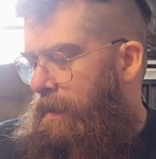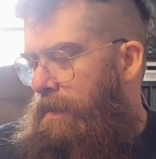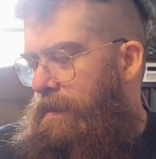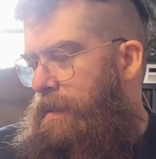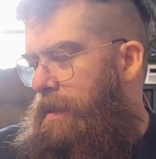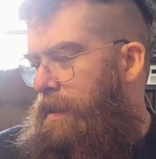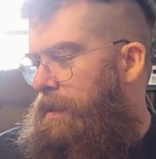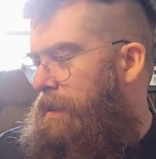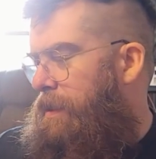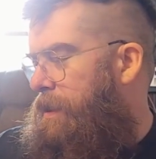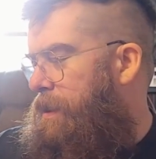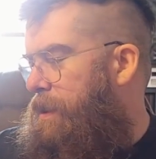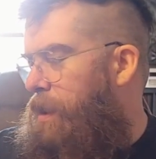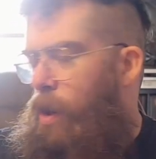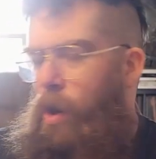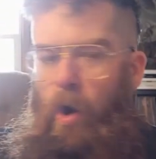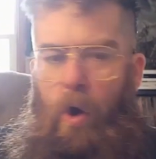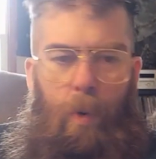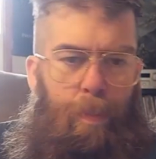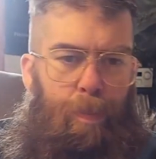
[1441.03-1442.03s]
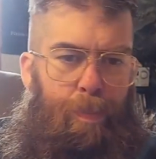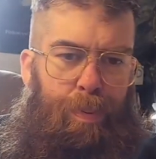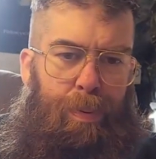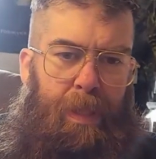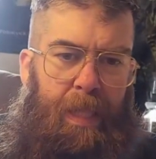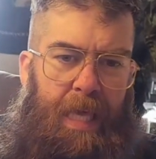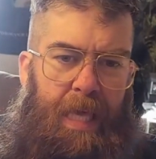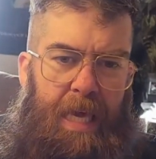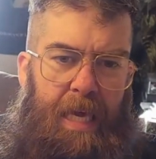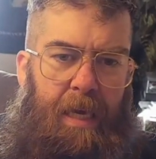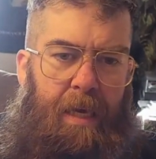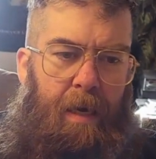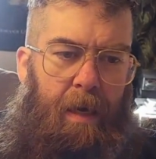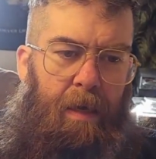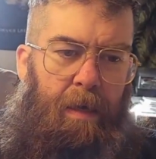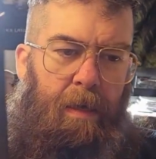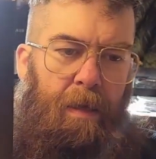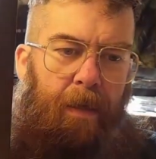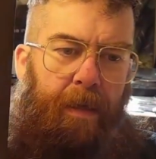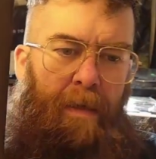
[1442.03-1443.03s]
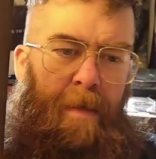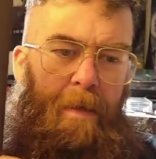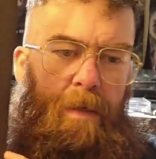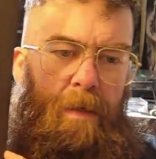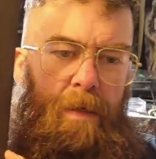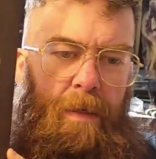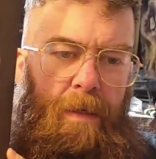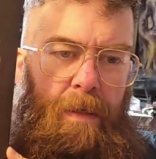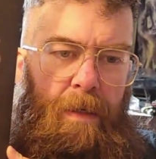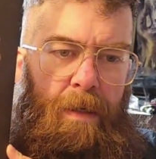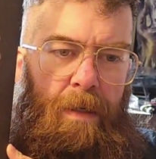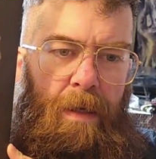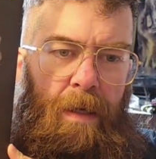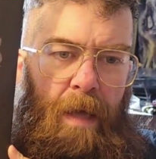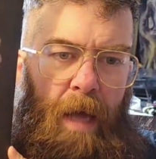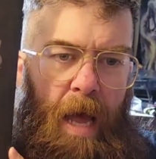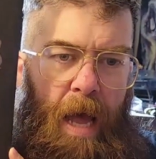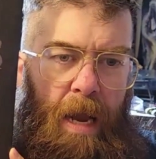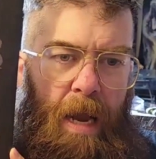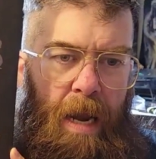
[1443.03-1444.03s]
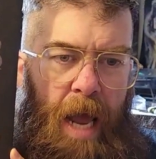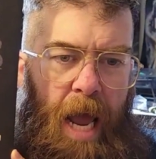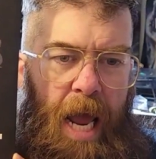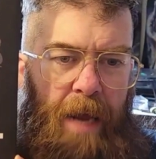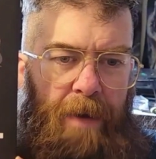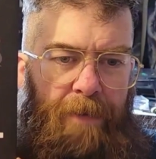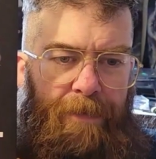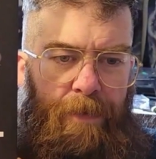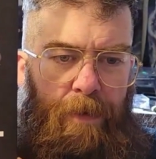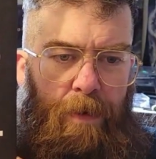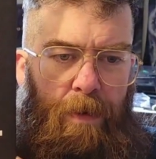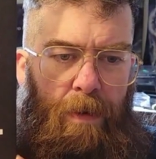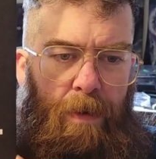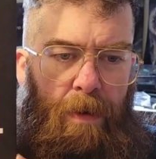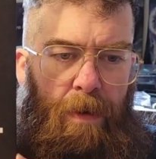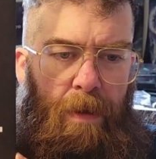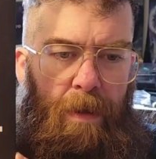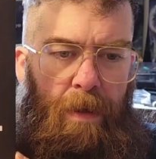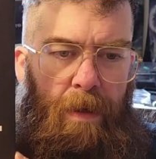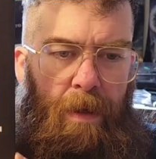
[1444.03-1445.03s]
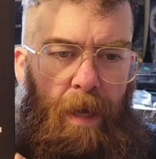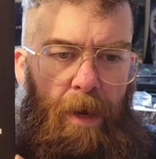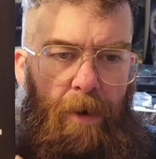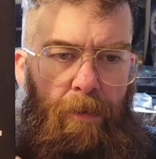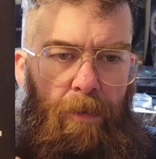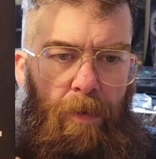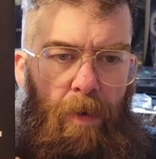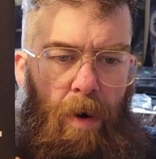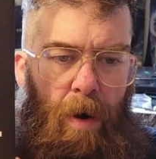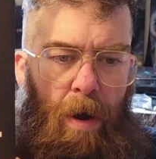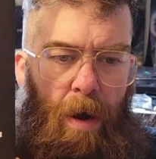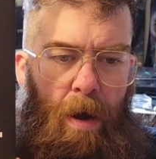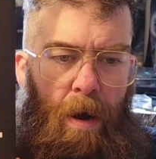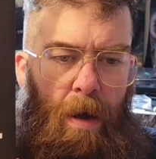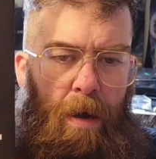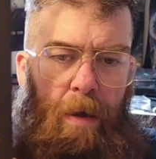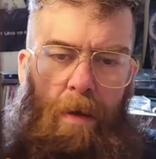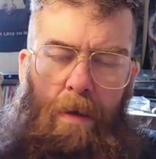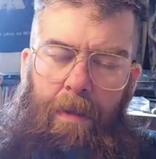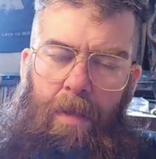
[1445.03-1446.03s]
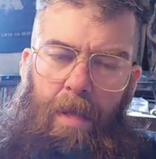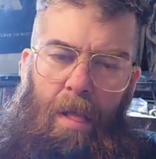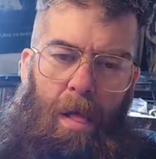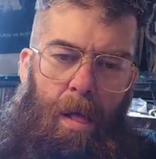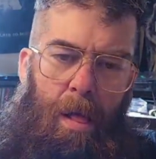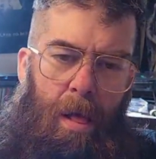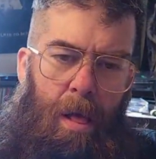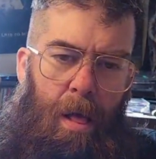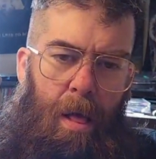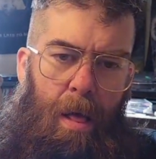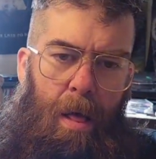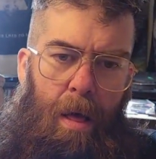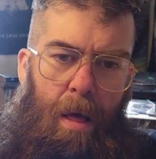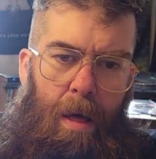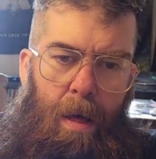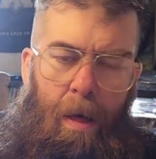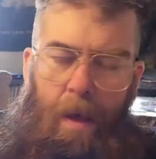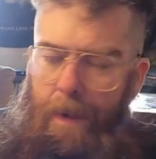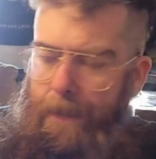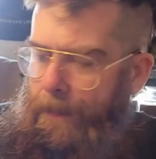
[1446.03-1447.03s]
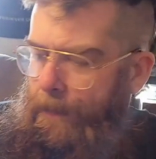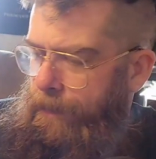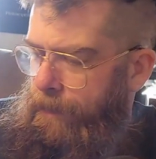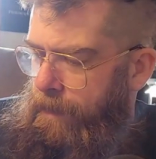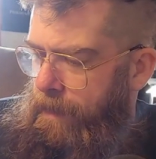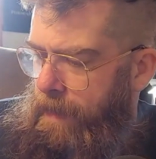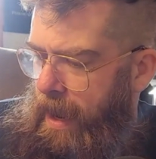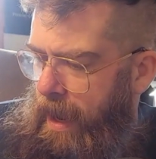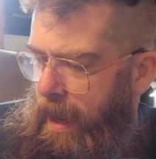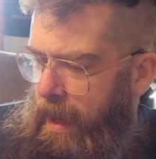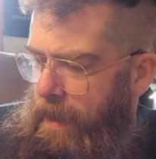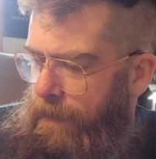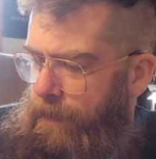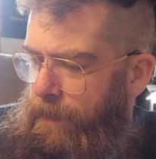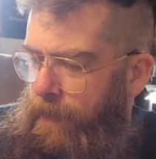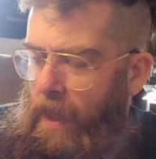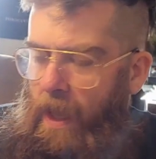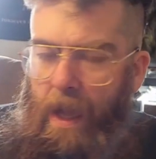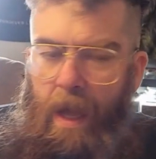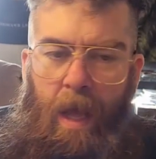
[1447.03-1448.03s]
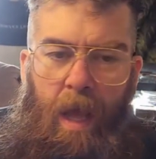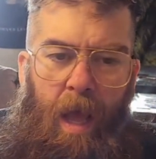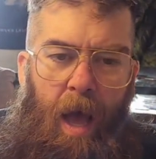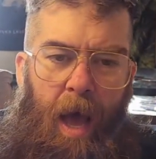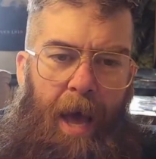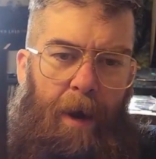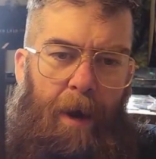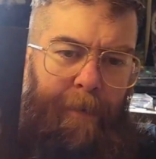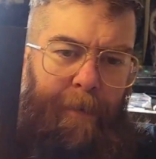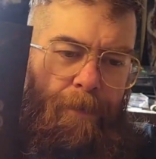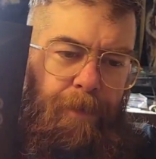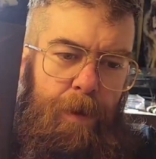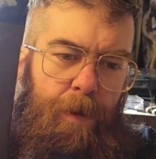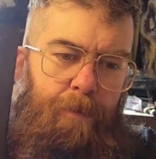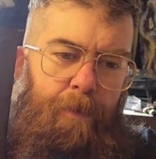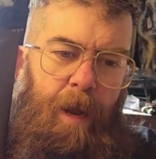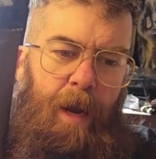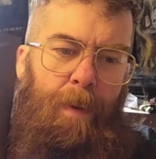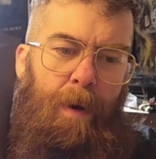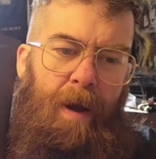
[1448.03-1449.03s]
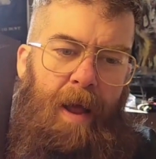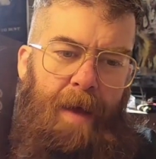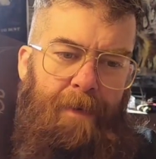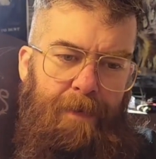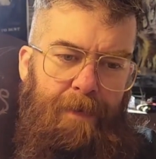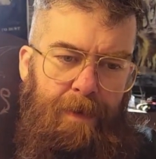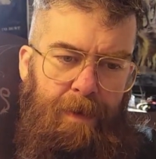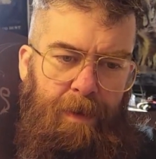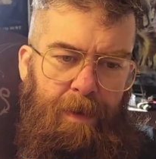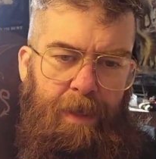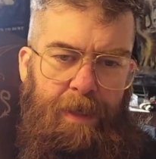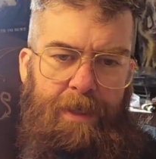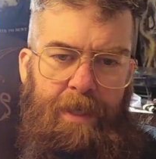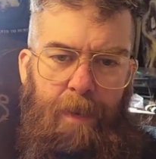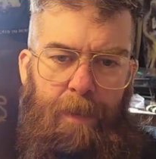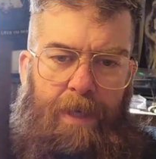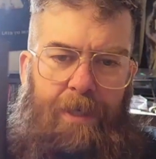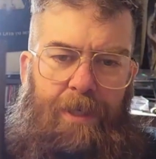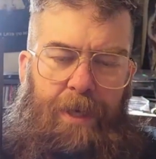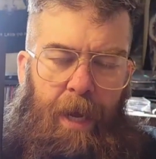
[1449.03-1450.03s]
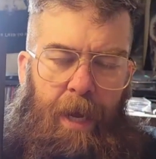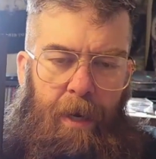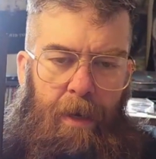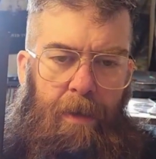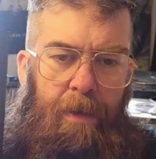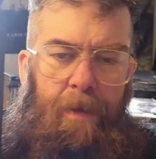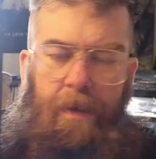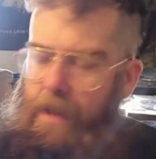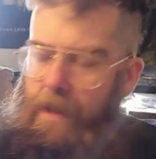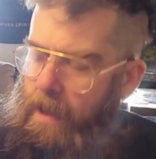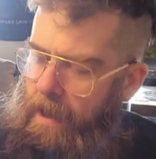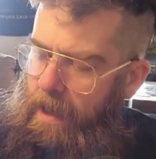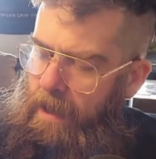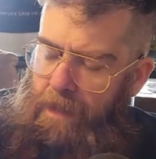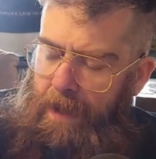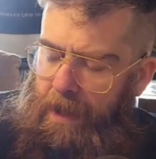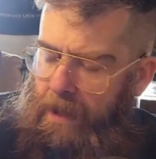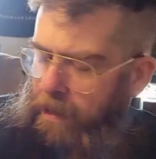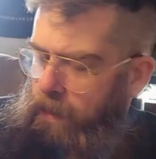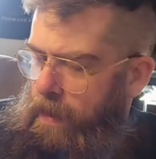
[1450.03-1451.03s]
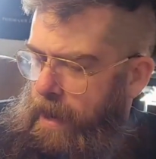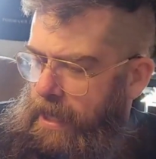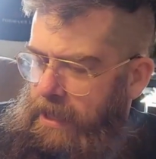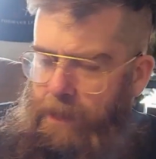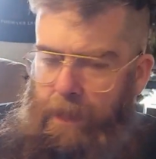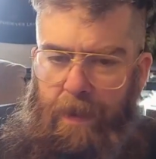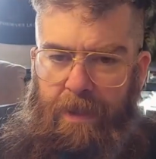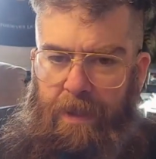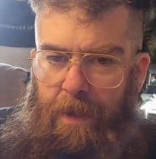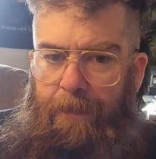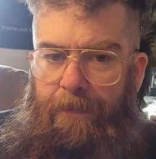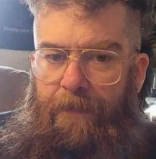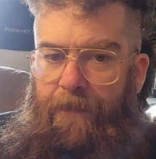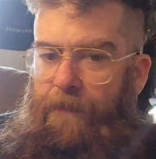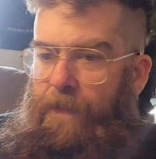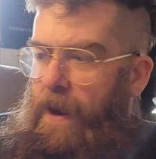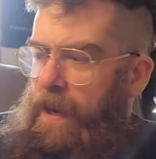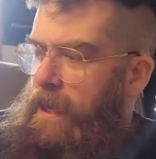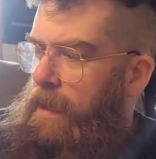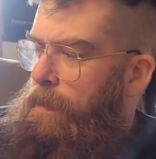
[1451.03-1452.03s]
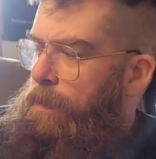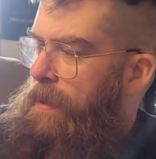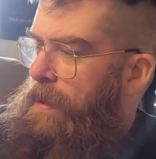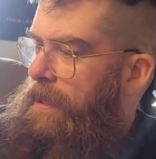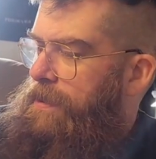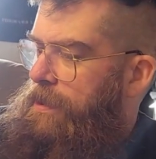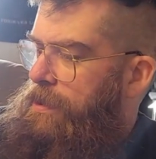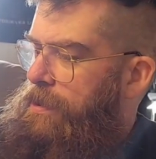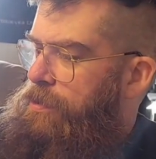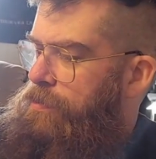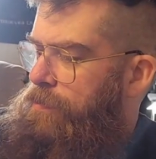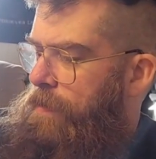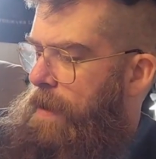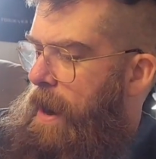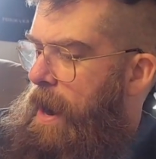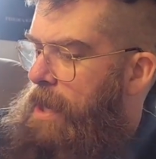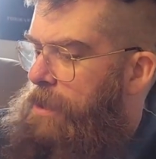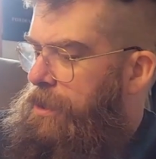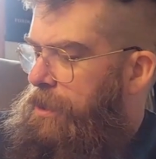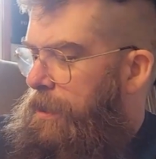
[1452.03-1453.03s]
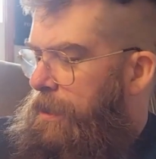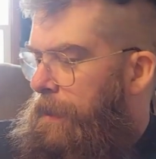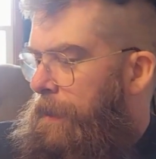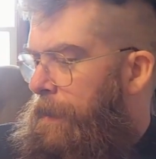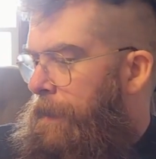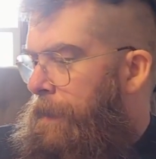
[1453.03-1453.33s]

This is so bleak and hateful and raw. Oh, man. I don't feel great about having this on my channel. Mikko Aspa is a fucking piece of trash.